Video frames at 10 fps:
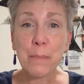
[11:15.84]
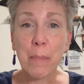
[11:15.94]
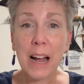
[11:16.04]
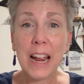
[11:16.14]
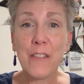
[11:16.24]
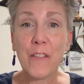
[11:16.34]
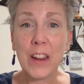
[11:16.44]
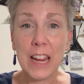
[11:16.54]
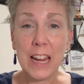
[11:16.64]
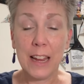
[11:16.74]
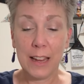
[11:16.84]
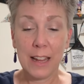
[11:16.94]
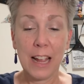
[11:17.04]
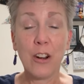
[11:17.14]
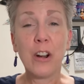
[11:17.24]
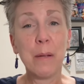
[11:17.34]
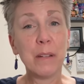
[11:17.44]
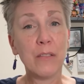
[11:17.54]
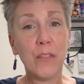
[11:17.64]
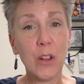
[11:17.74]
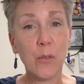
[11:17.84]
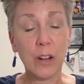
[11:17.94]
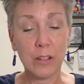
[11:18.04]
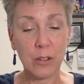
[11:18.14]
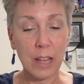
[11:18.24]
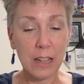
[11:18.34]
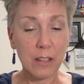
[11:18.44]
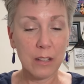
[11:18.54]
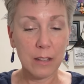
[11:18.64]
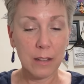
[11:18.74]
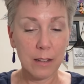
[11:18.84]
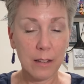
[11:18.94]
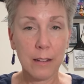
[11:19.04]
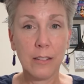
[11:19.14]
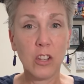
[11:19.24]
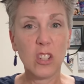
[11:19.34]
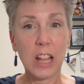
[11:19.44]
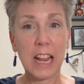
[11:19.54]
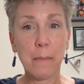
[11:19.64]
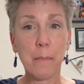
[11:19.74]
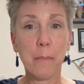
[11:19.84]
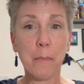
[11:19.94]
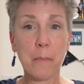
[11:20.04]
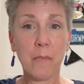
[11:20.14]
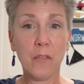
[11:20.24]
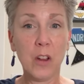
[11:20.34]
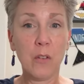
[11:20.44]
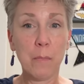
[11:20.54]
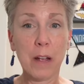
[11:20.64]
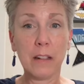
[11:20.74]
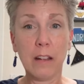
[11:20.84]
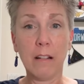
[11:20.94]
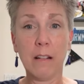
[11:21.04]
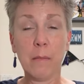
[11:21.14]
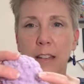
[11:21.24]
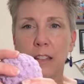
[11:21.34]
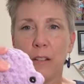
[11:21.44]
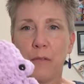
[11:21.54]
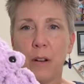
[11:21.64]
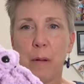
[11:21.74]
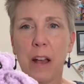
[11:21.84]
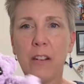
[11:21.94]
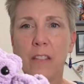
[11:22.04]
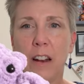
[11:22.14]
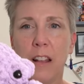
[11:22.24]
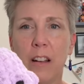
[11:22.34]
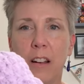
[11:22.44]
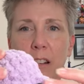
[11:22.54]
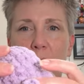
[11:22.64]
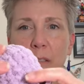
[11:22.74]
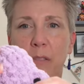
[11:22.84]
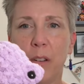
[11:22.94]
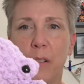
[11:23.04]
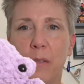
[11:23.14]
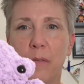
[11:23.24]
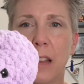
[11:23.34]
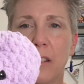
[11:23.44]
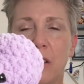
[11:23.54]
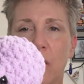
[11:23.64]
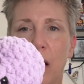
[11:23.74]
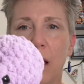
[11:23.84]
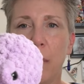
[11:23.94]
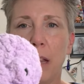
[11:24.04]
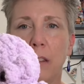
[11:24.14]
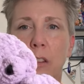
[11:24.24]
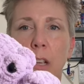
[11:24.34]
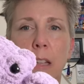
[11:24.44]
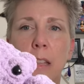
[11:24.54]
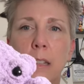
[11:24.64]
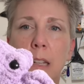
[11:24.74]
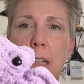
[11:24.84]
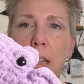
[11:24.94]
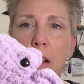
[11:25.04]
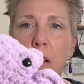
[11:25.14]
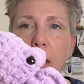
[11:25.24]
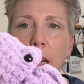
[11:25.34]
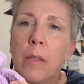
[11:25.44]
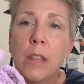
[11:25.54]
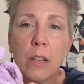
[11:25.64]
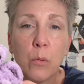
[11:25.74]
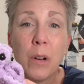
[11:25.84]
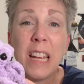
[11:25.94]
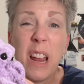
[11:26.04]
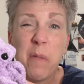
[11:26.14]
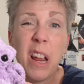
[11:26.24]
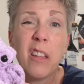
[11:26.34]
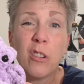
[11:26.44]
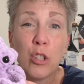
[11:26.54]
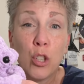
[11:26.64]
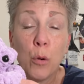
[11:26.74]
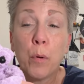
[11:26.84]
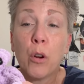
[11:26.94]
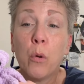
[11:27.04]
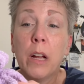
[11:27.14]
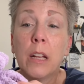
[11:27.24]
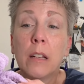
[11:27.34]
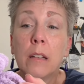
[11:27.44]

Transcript: by Fee, and her name is Fiona, so that's just like Fiona back there. This is a free pattern that I got off of Instagram, and look at the detail on it. This one came together super quick,